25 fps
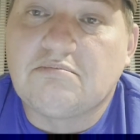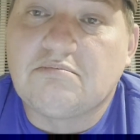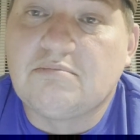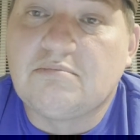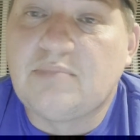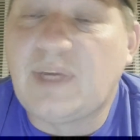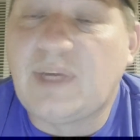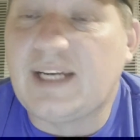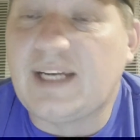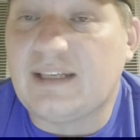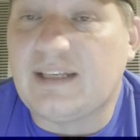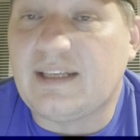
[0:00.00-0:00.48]

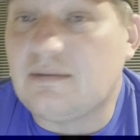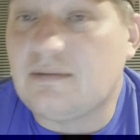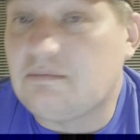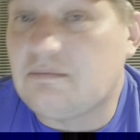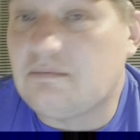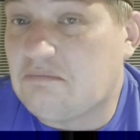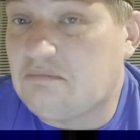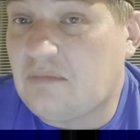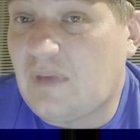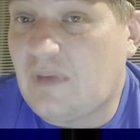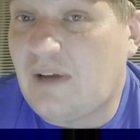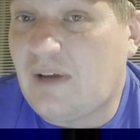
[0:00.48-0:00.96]
but
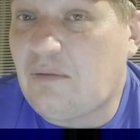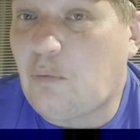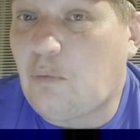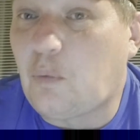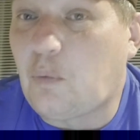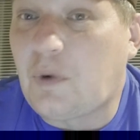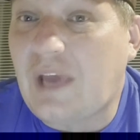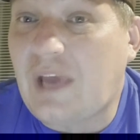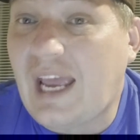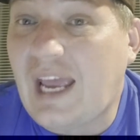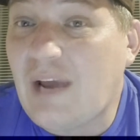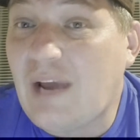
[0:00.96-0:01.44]

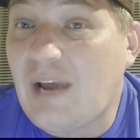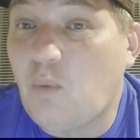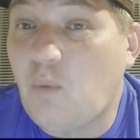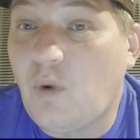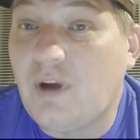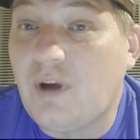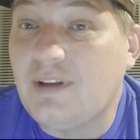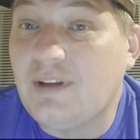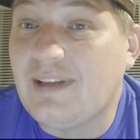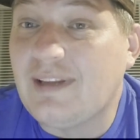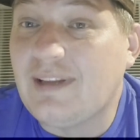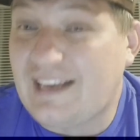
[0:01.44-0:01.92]
game
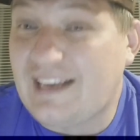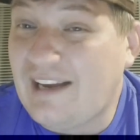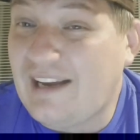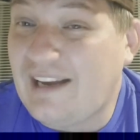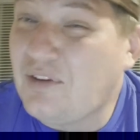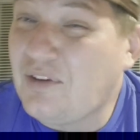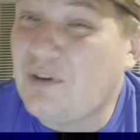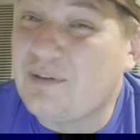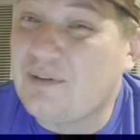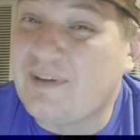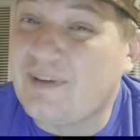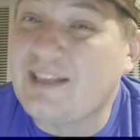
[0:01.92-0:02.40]
one, they got
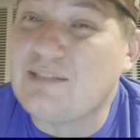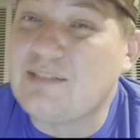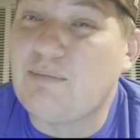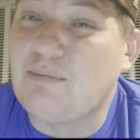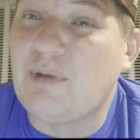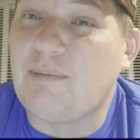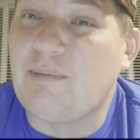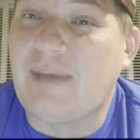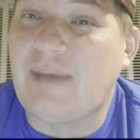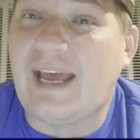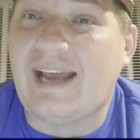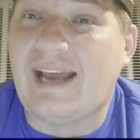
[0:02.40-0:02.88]
their
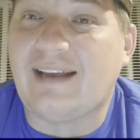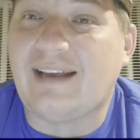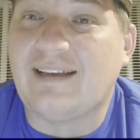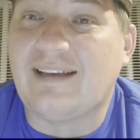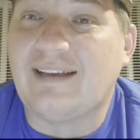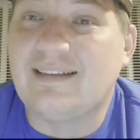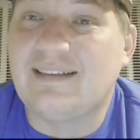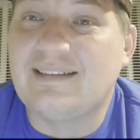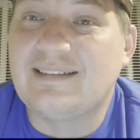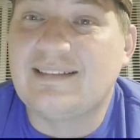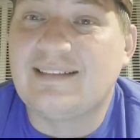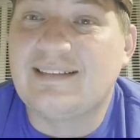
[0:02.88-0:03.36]
investment back.
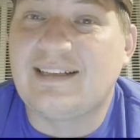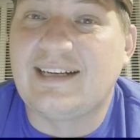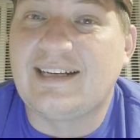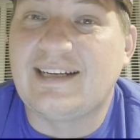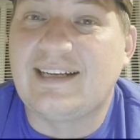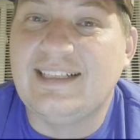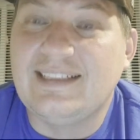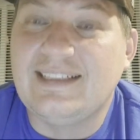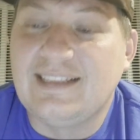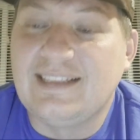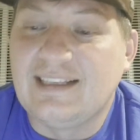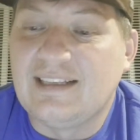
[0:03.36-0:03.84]
All
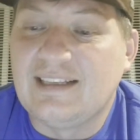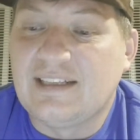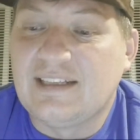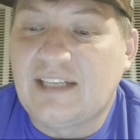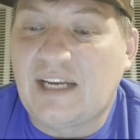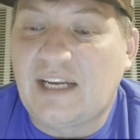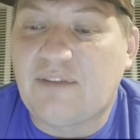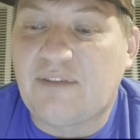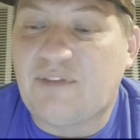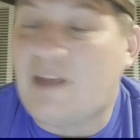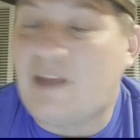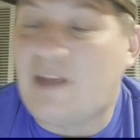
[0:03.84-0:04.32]
right.
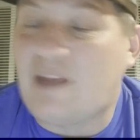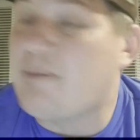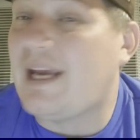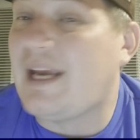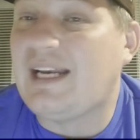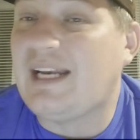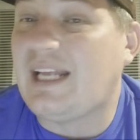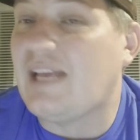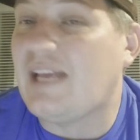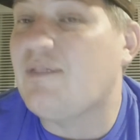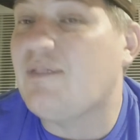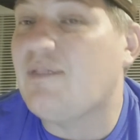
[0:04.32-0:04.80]
If they
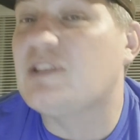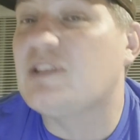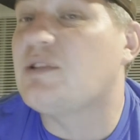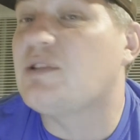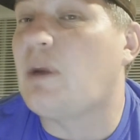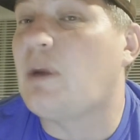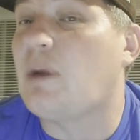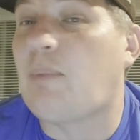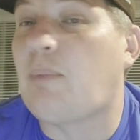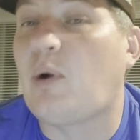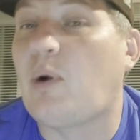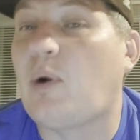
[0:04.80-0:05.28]
made even
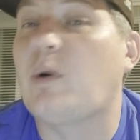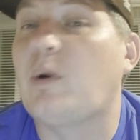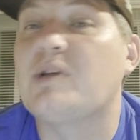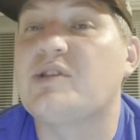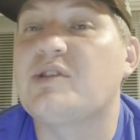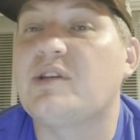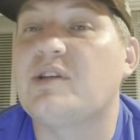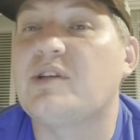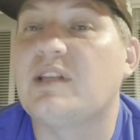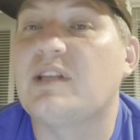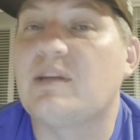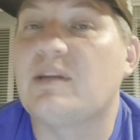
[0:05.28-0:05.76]
a portion of